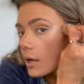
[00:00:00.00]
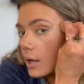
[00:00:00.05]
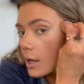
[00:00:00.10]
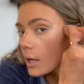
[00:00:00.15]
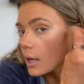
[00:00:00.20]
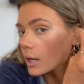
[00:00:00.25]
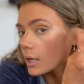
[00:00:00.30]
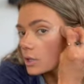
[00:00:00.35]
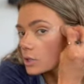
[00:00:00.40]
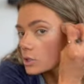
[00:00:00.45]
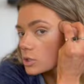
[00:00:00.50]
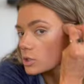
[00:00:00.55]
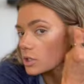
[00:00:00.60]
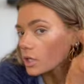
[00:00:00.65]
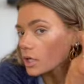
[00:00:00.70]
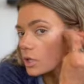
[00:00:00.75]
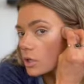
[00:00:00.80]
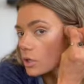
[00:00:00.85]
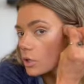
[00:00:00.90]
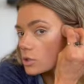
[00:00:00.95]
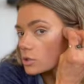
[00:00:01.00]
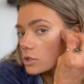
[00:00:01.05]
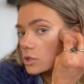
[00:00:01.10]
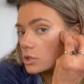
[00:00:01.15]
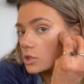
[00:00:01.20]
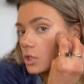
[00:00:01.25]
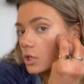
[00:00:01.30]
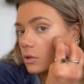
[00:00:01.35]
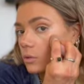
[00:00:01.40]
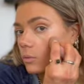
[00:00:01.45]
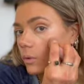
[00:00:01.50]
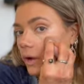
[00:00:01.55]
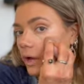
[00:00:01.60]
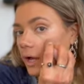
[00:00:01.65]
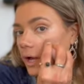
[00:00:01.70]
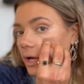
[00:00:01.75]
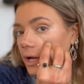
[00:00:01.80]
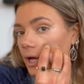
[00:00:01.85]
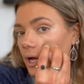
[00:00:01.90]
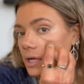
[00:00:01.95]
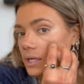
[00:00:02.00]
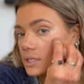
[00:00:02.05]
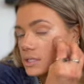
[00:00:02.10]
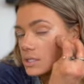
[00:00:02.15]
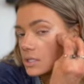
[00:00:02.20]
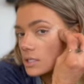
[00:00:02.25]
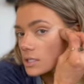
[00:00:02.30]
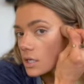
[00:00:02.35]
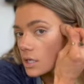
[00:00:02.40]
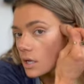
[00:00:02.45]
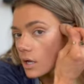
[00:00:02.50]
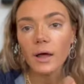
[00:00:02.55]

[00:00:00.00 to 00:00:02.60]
and I just like looked a certain way, I guess.